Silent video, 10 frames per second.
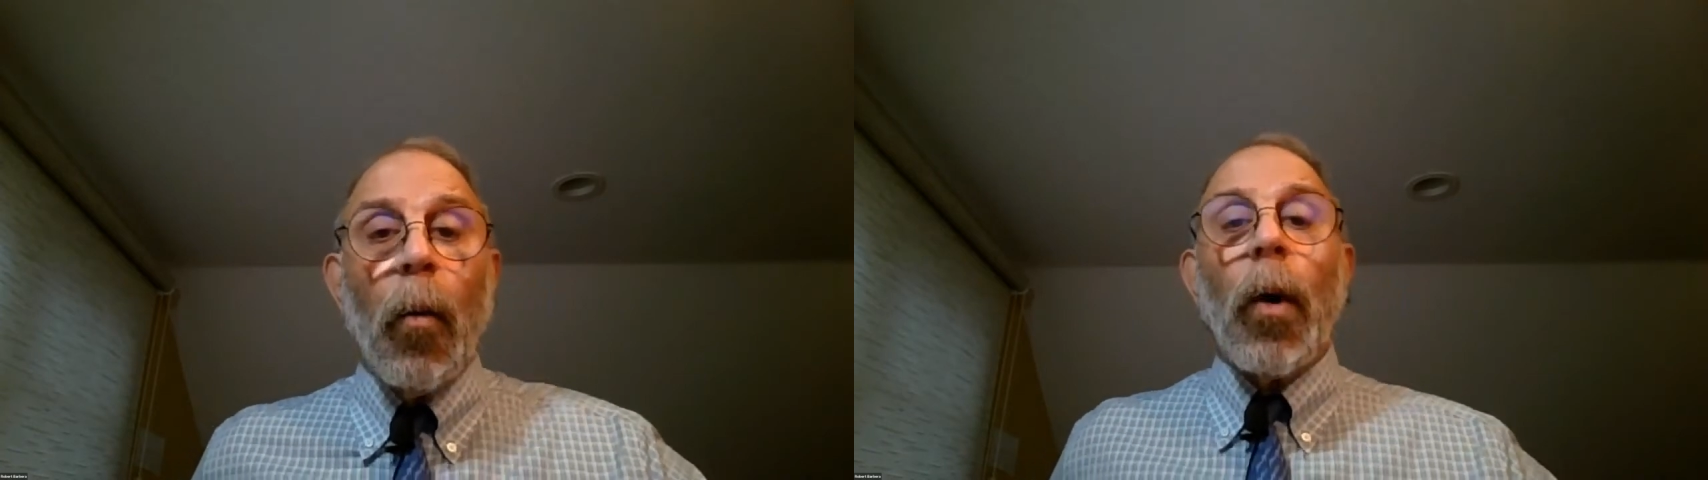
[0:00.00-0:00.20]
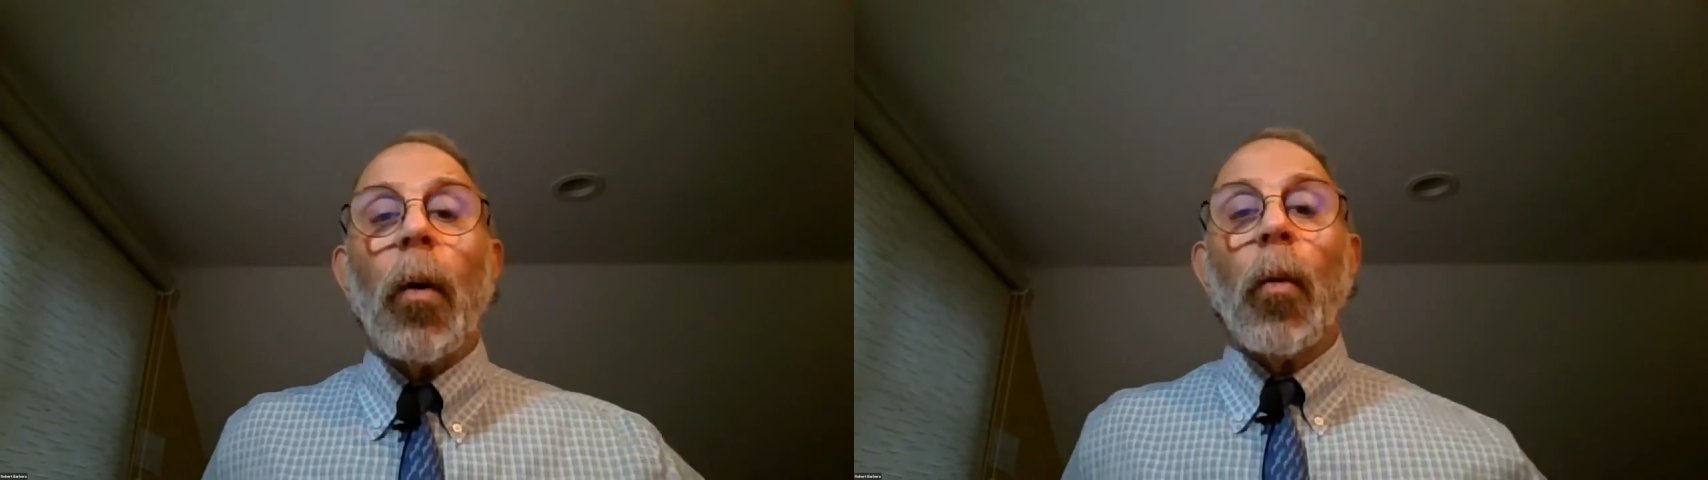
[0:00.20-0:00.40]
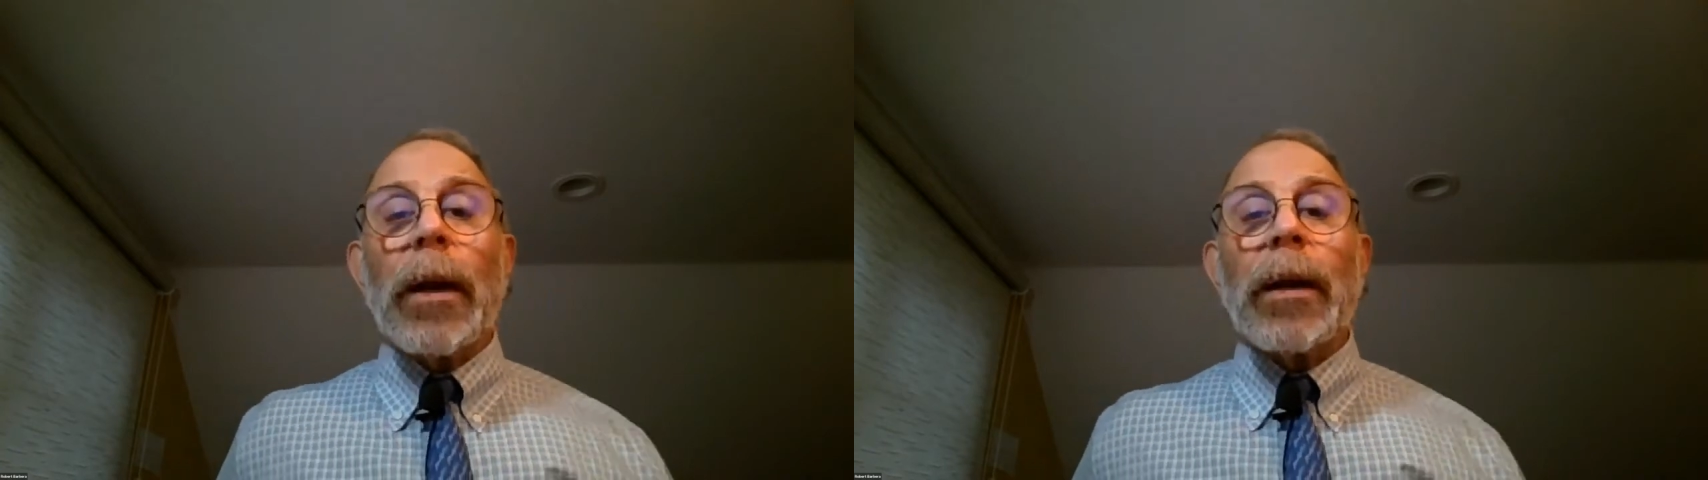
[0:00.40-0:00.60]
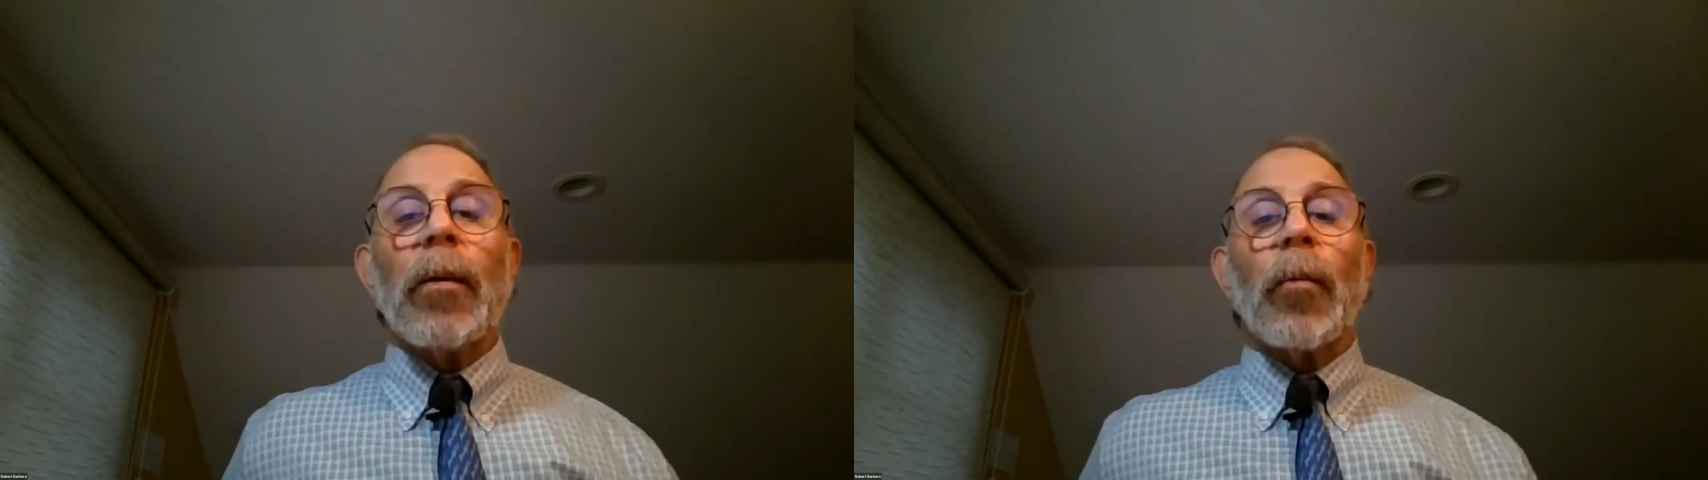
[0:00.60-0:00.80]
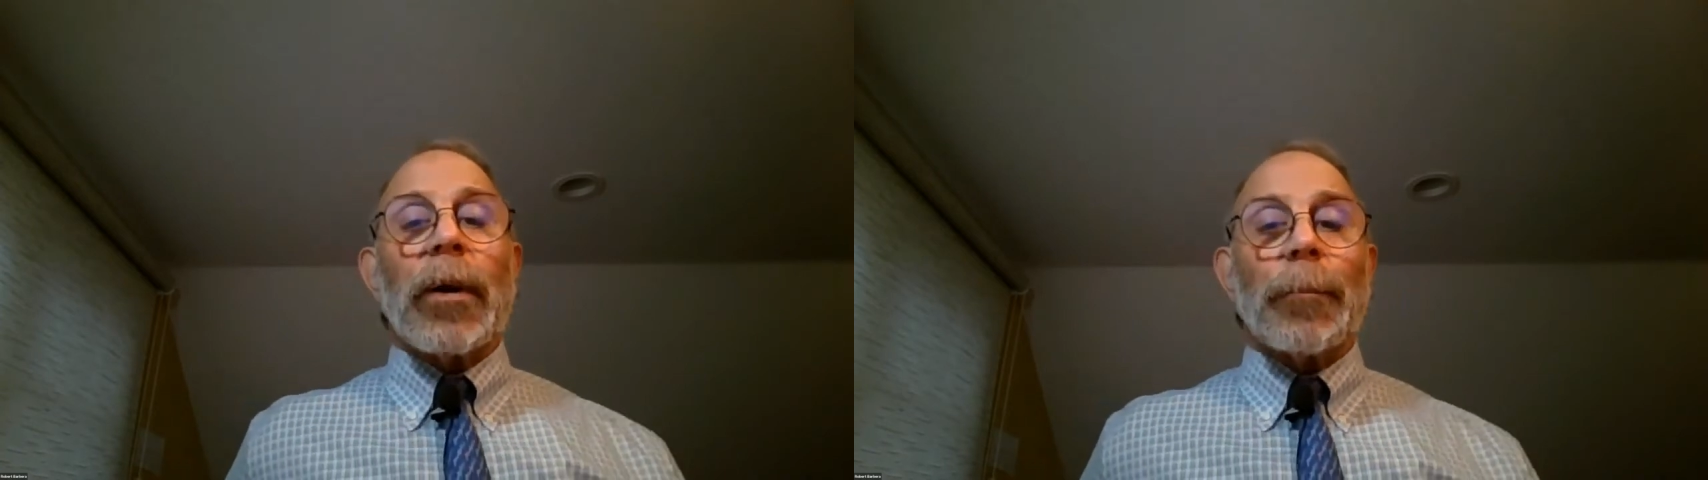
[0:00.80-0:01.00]

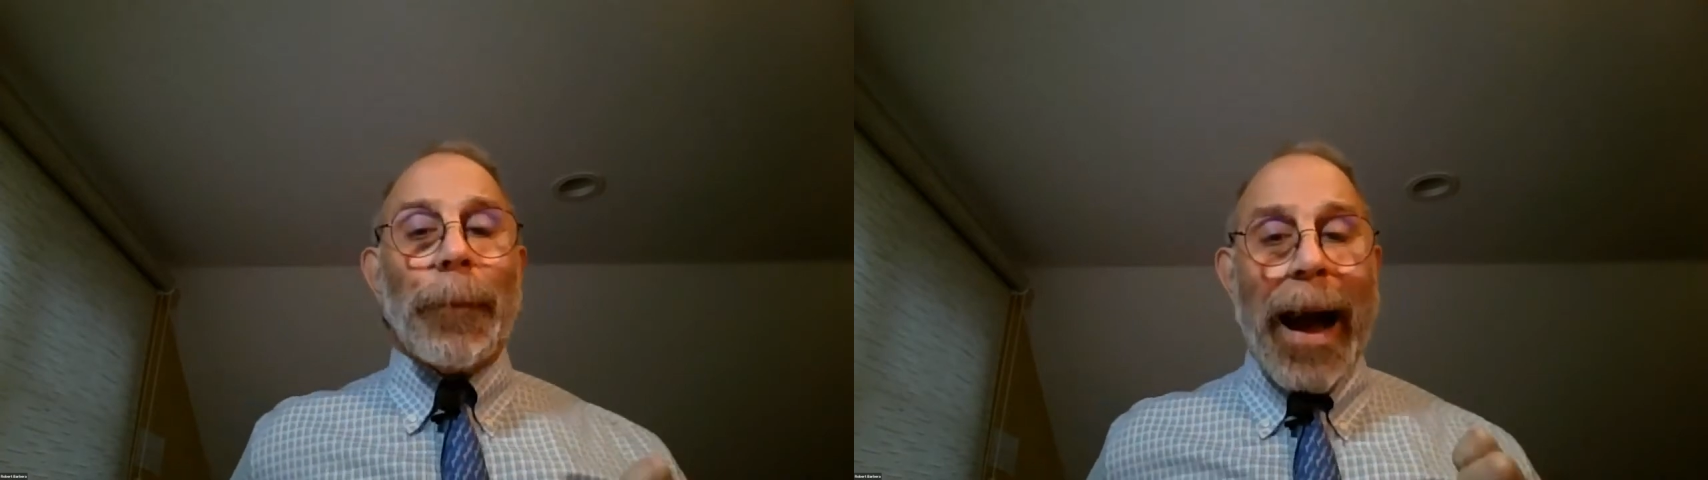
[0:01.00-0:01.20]
What